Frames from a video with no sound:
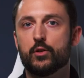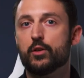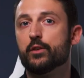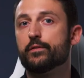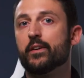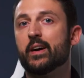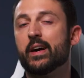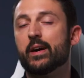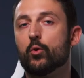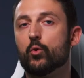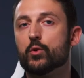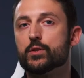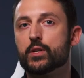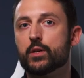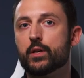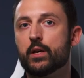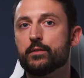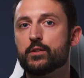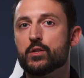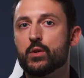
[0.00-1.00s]
Unify
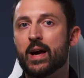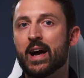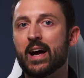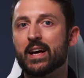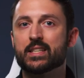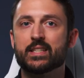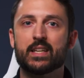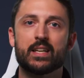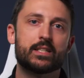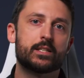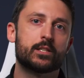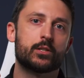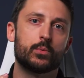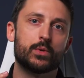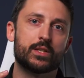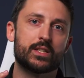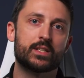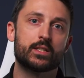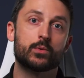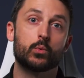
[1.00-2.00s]
also gives you access to
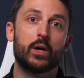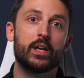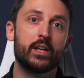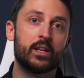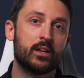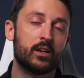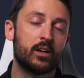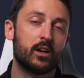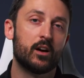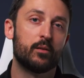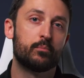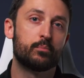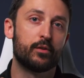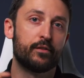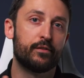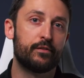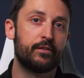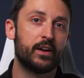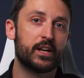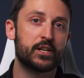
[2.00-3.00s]
a suite of
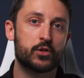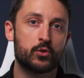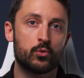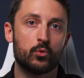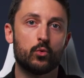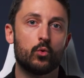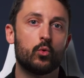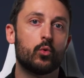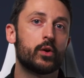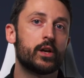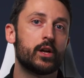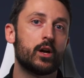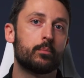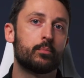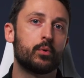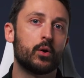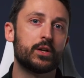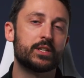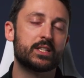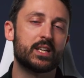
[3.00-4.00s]
professional audio
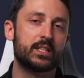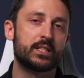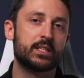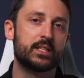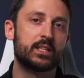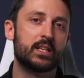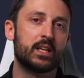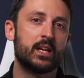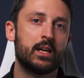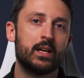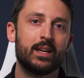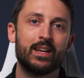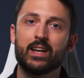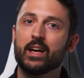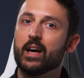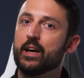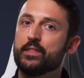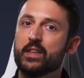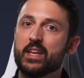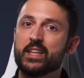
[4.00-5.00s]
processors,
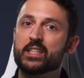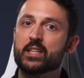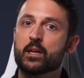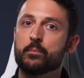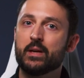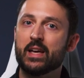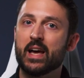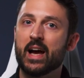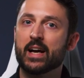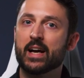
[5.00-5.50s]
and these can be